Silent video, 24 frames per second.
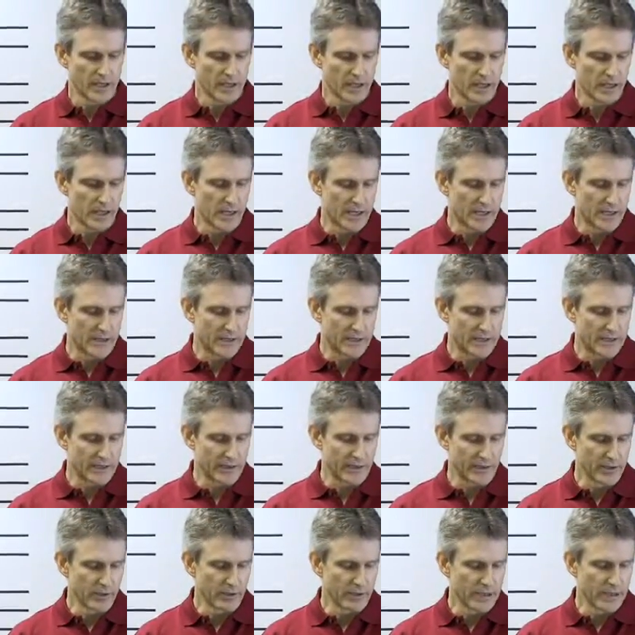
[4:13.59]
On the
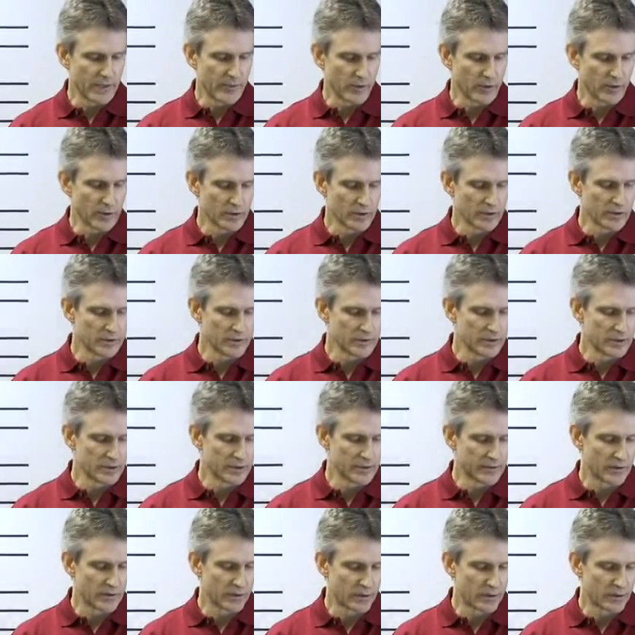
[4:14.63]
material level, of